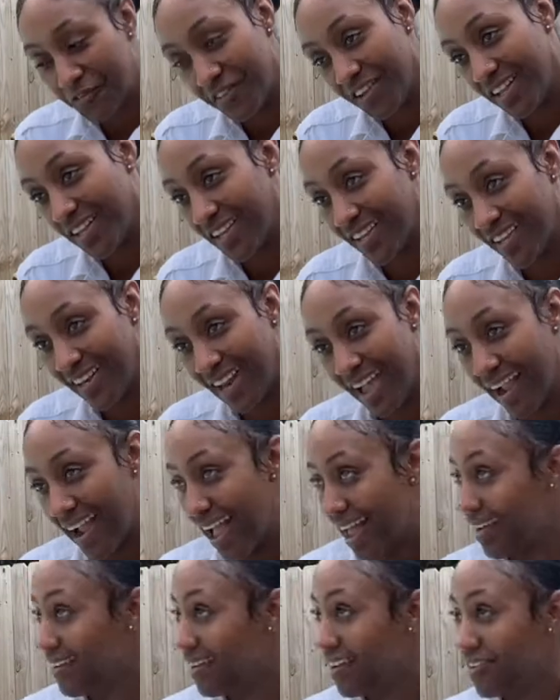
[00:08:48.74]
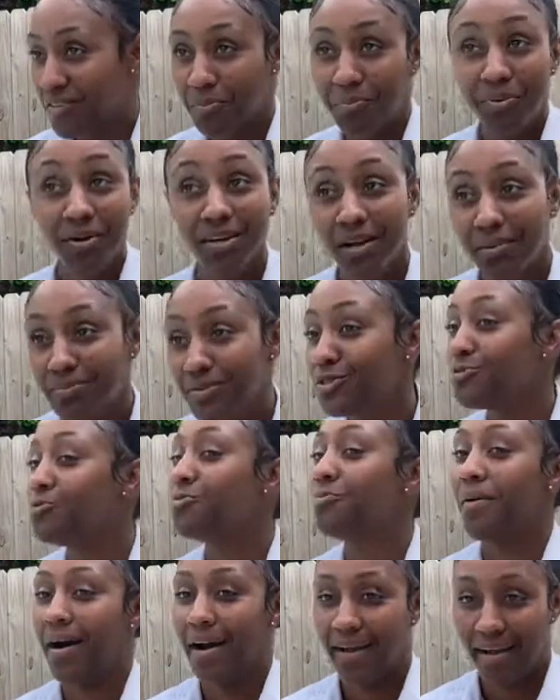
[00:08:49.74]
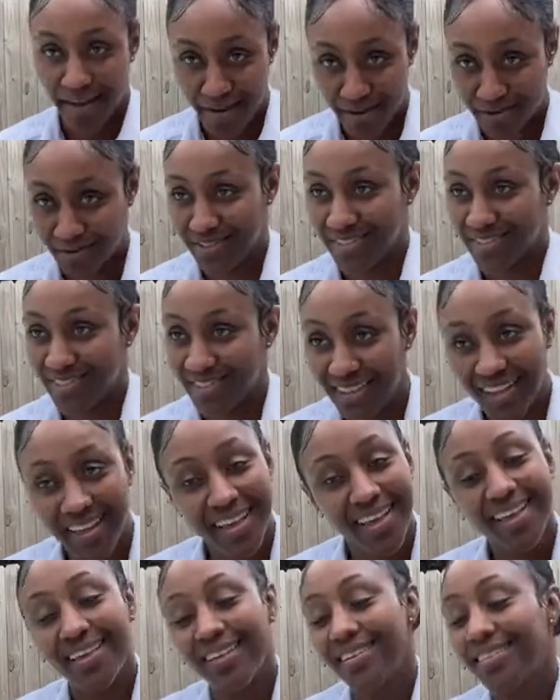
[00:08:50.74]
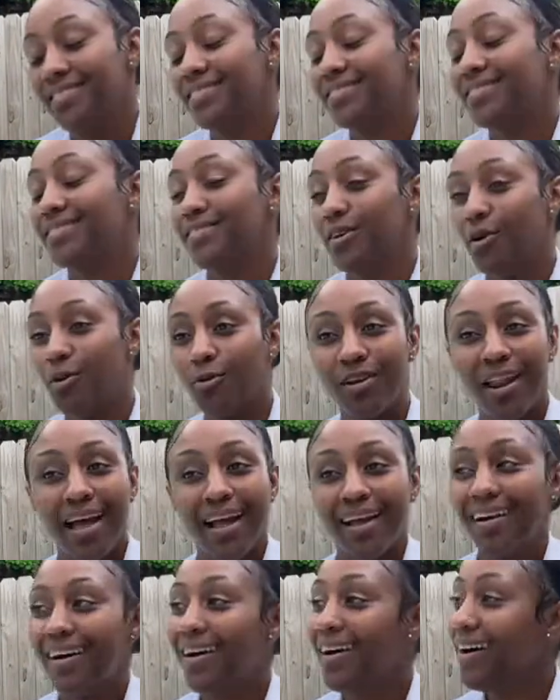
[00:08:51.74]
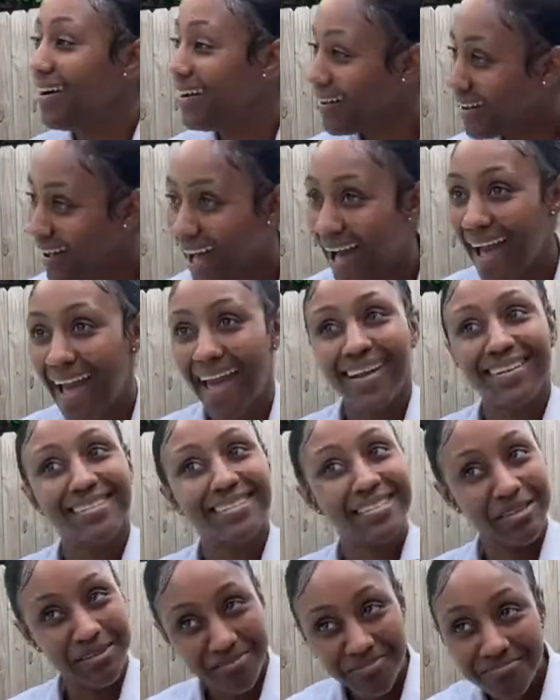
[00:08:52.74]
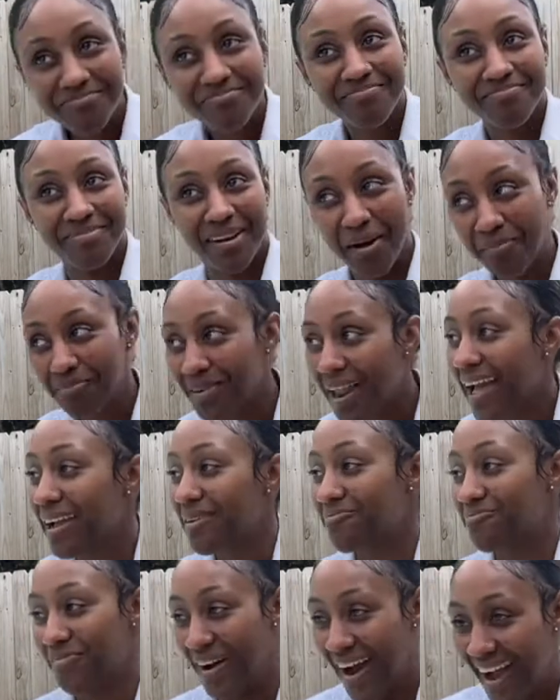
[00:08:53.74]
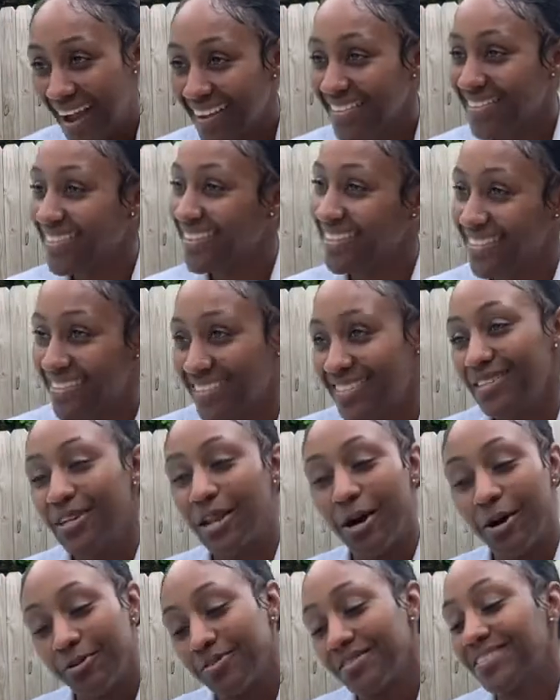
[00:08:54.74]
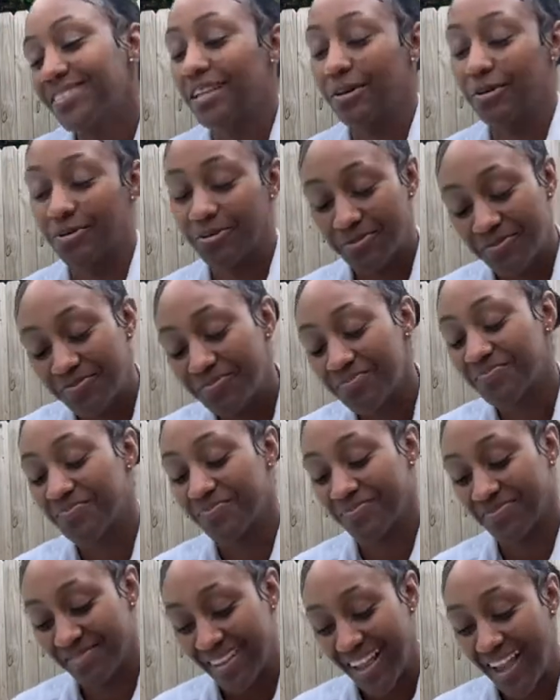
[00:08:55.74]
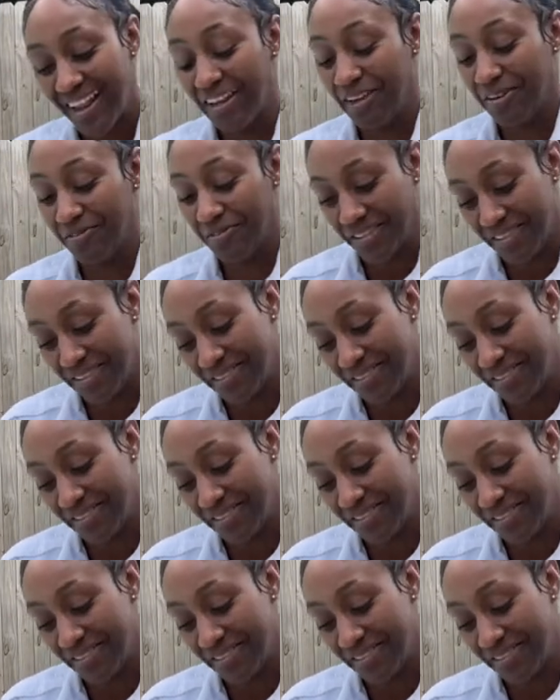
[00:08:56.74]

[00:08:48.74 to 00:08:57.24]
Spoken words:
feeling. Like, mm-hmm. I love to pull up to my house. Mm-hmm. So, like, I'm like buying this, you know? Mm-hmm. So, I love it.